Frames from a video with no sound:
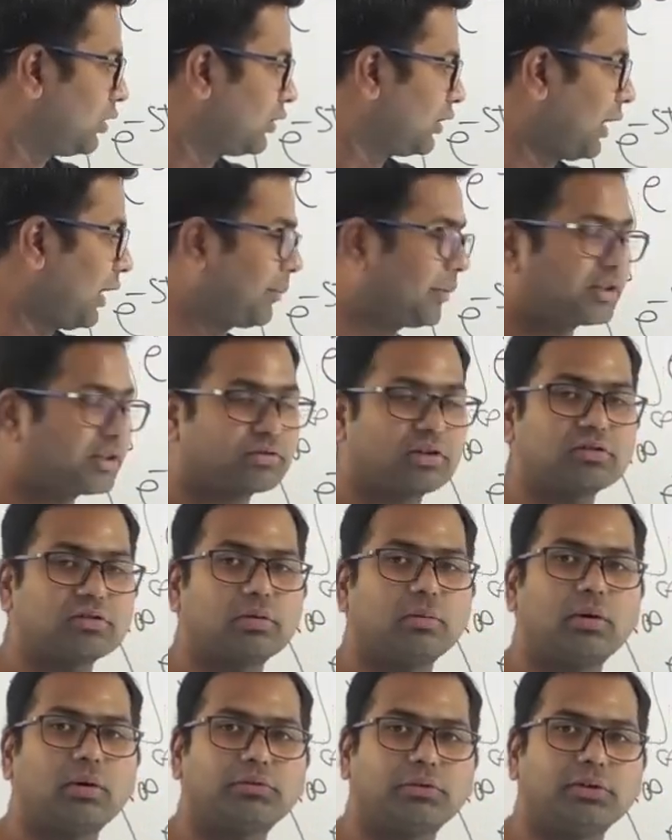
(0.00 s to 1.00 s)
The Laplace
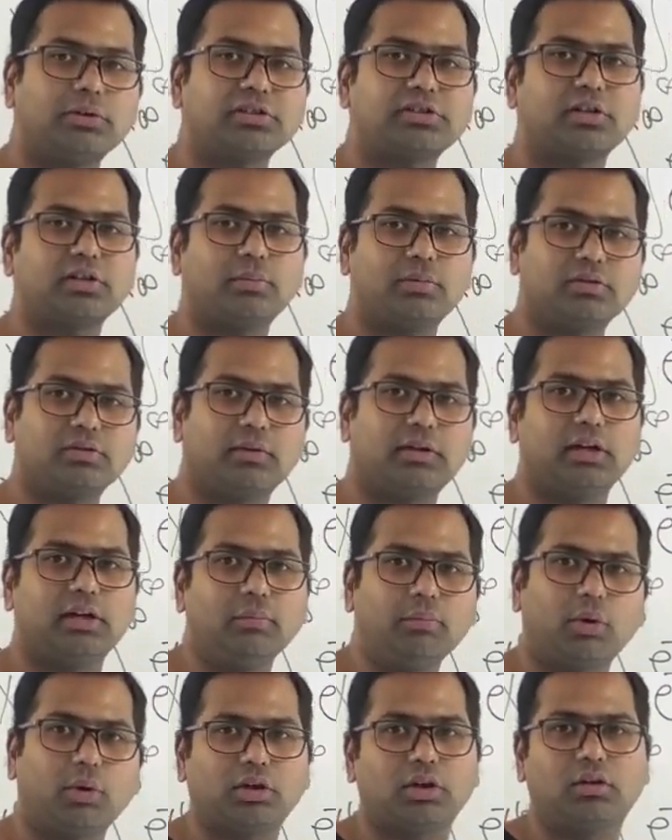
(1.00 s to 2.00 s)
transform of unit step is very
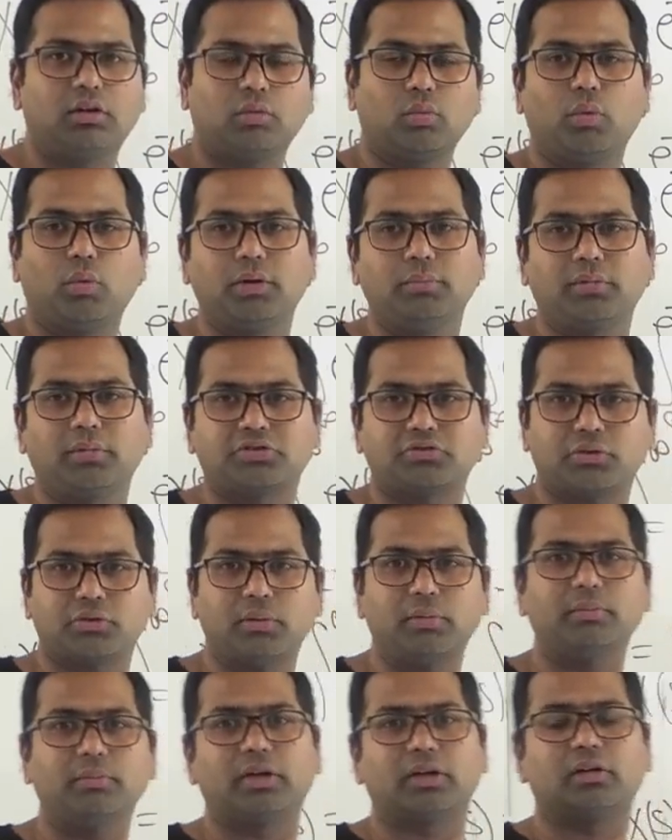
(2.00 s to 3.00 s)
important. One must
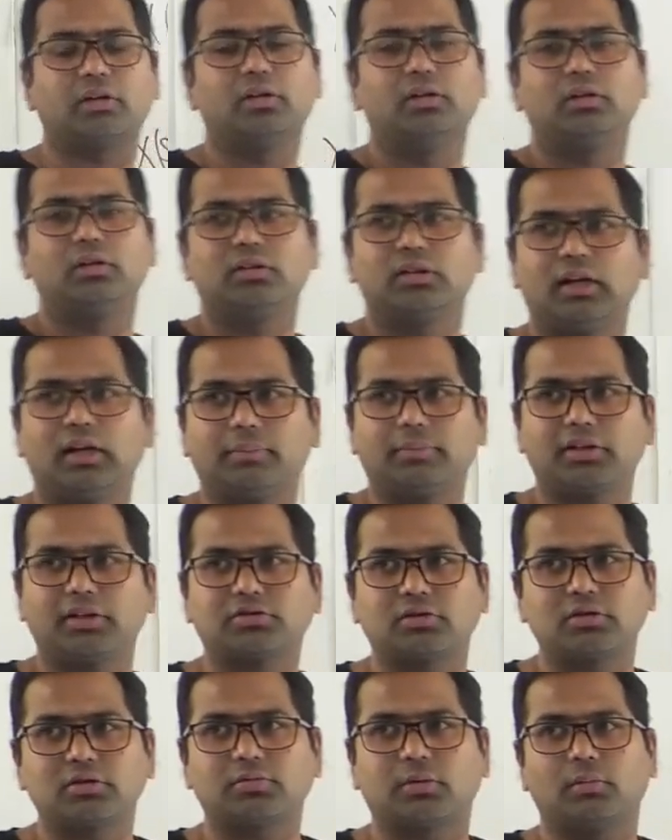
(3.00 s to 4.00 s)
remember the Laplace
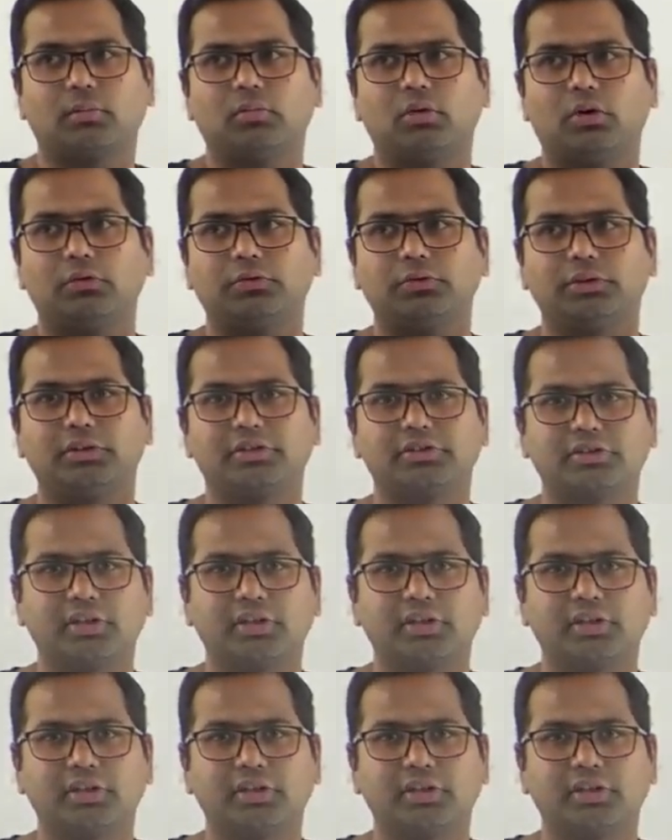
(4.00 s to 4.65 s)
transform of unit step.